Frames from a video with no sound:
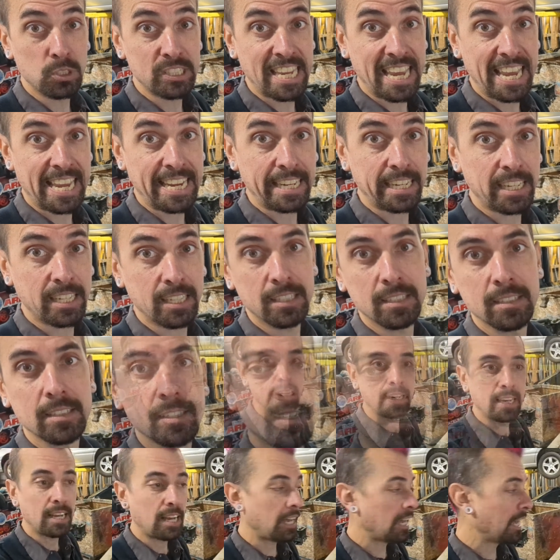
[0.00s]
tank,
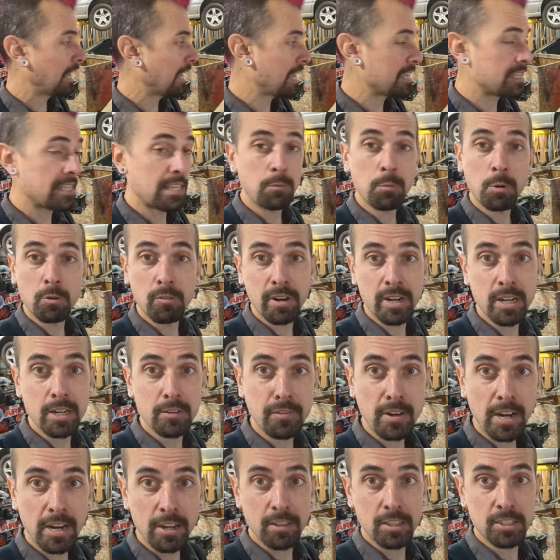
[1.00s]
and then we're ready to
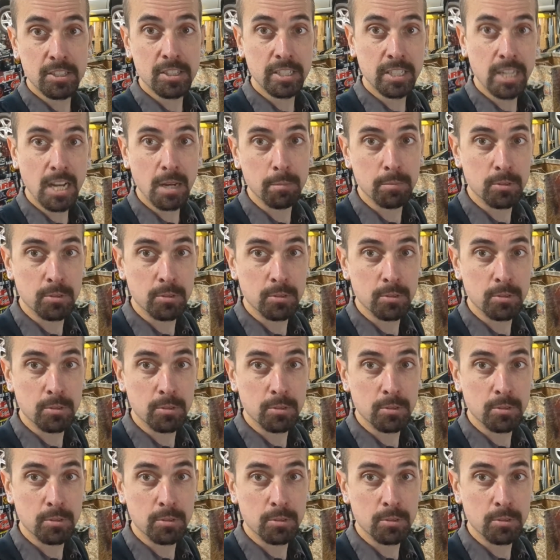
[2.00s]
fire this thing up.